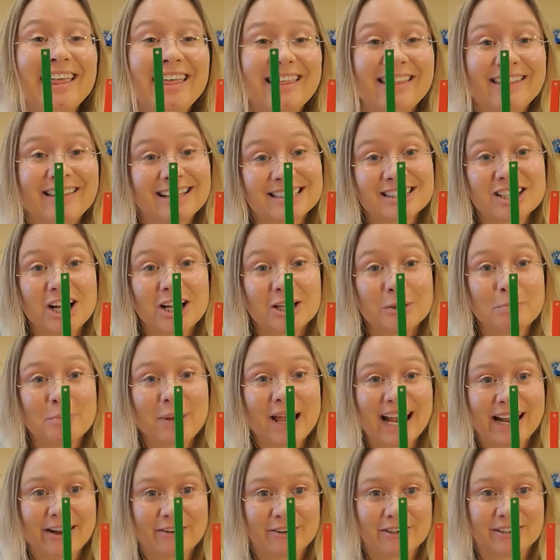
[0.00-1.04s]
It's called
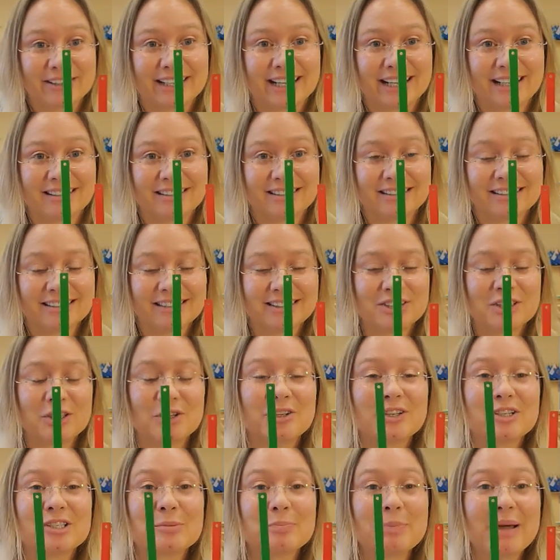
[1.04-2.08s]
parallel. So
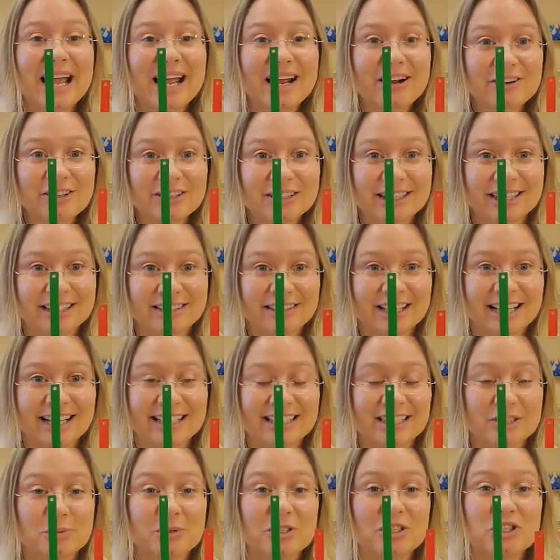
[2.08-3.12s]
there's parallel
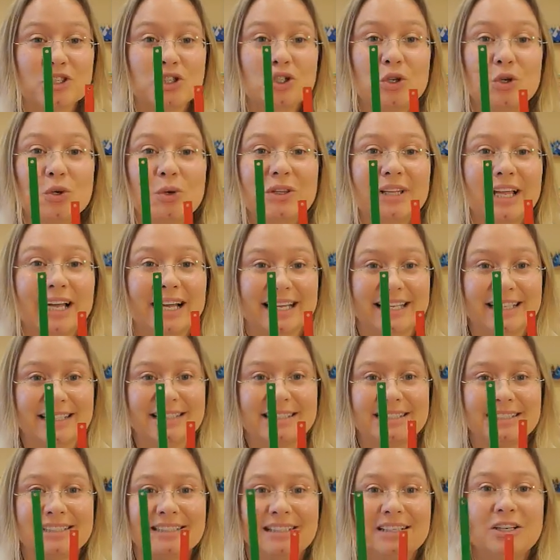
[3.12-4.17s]
lines when two
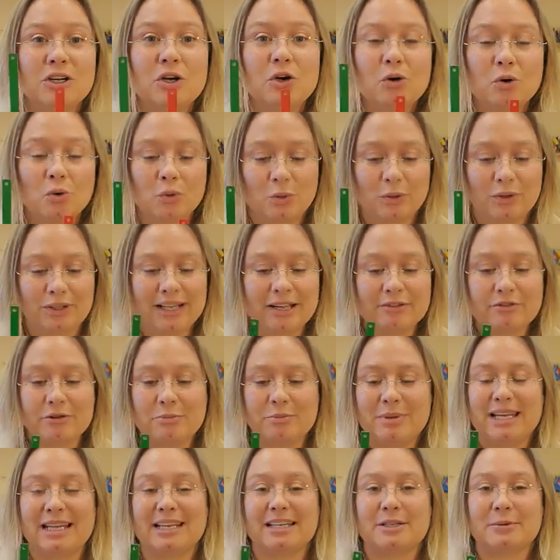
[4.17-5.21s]
lines will never
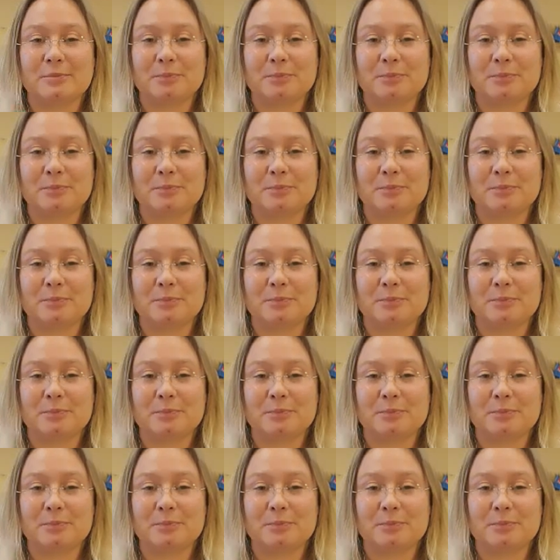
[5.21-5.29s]
meet.